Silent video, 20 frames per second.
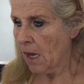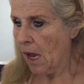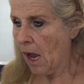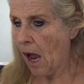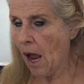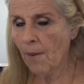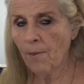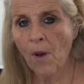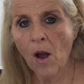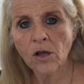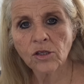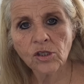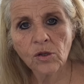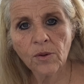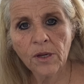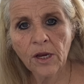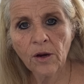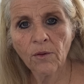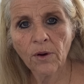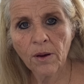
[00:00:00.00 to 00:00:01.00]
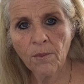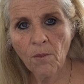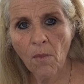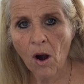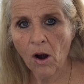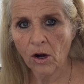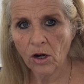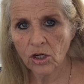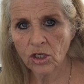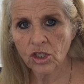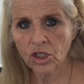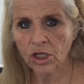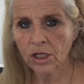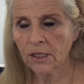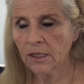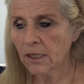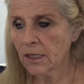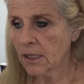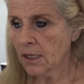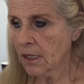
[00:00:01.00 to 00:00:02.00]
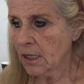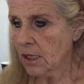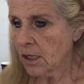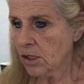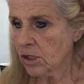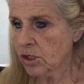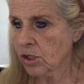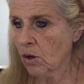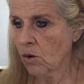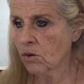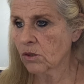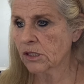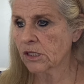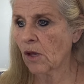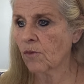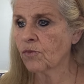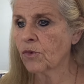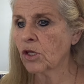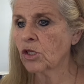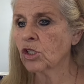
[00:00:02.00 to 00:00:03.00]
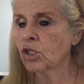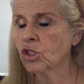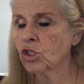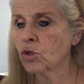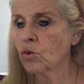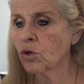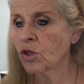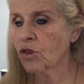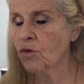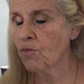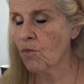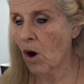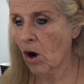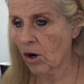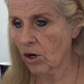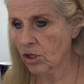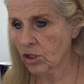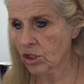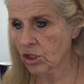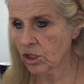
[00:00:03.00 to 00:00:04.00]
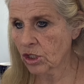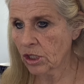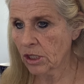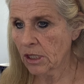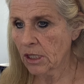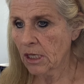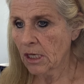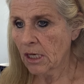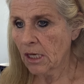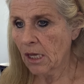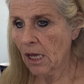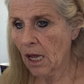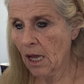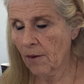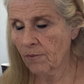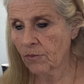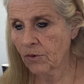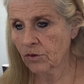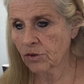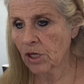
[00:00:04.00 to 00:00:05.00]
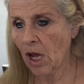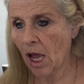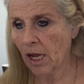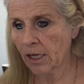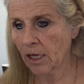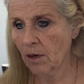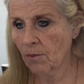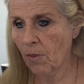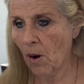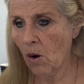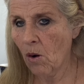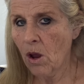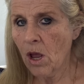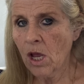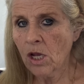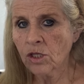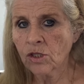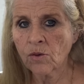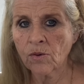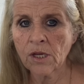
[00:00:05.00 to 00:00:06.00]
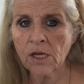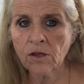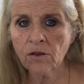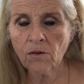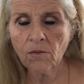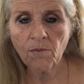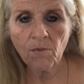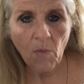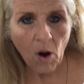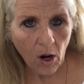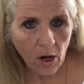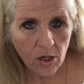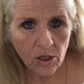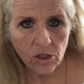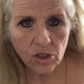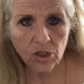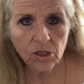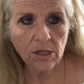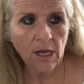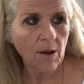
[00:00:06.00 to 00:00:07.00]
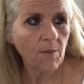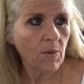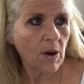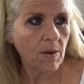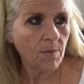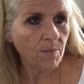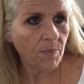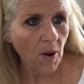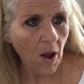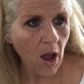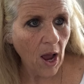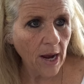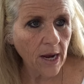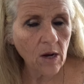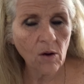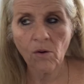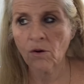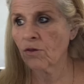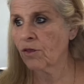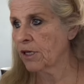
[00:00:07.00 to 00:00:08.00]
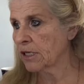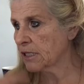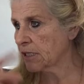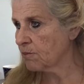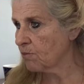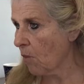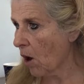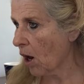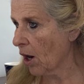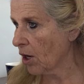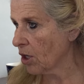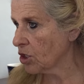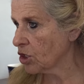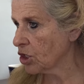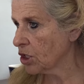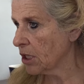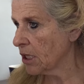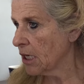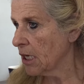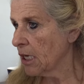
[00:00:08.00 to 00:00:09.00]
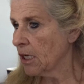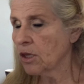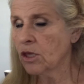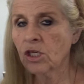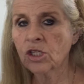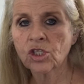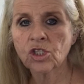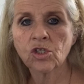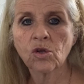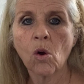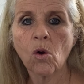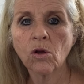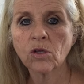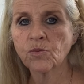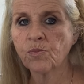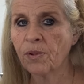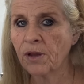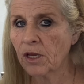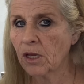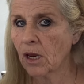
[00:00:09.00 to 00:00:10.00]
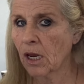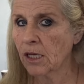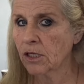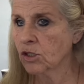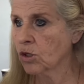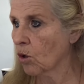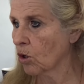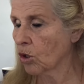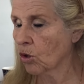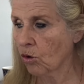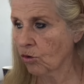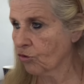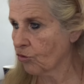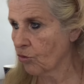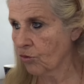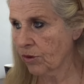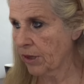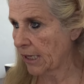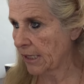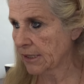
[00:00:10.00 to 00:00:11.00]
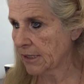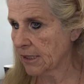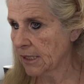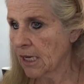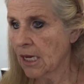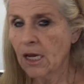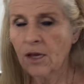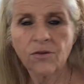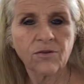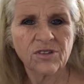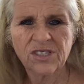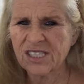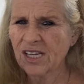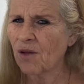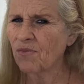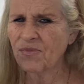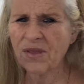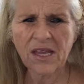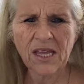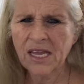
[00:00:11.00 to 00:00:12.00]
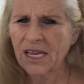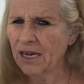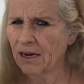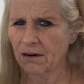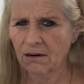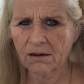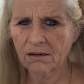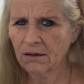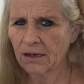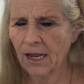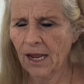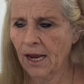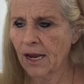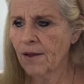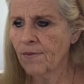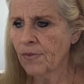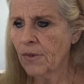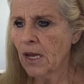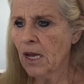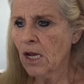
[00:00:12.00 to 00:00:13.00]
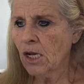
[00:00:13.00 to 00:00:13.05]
I'm also hearing March. So something to do with March they're talking about. So either March that went by, or this March, this soul's is going to go through this. There's something here, okay?